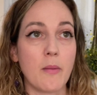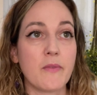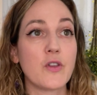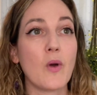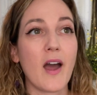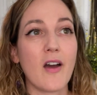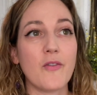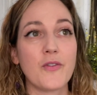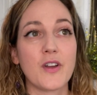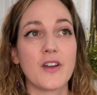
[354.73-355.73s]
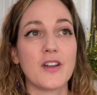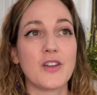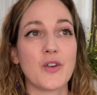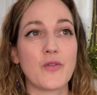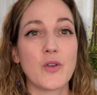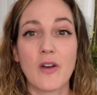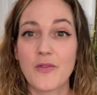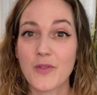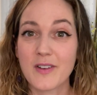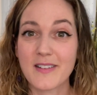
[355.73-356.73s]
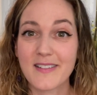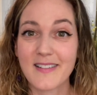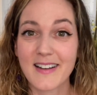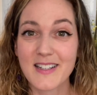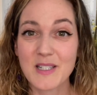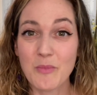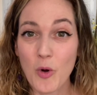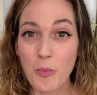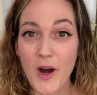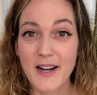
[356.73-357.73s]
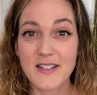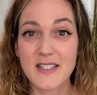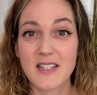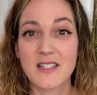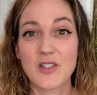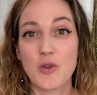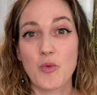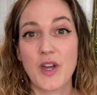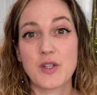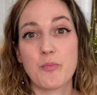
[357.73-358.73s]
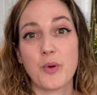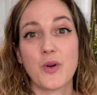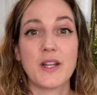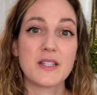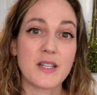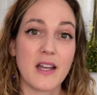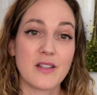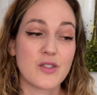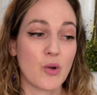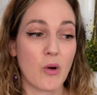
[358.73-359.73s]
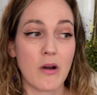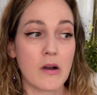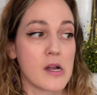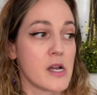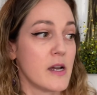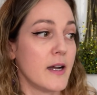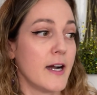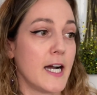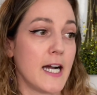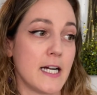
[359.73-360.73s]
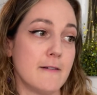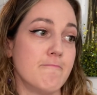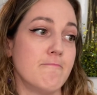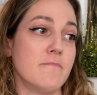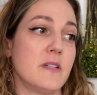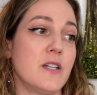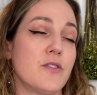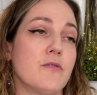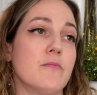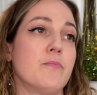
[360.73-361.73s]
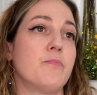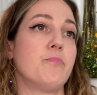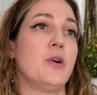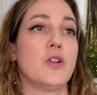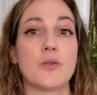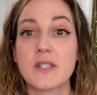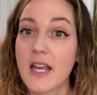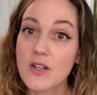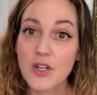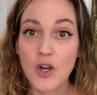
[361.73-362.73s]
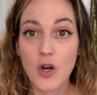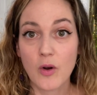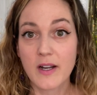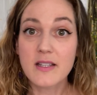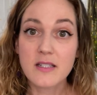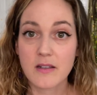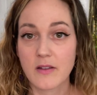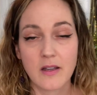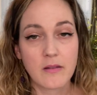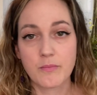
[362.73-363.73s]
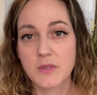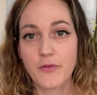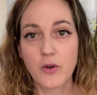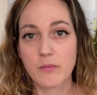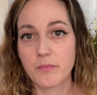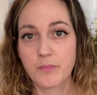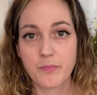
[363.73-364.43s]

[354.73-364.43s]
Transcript: If you have, you know, if you have smoke practices and you like to burn incense or, you know, Palo Santo or like different,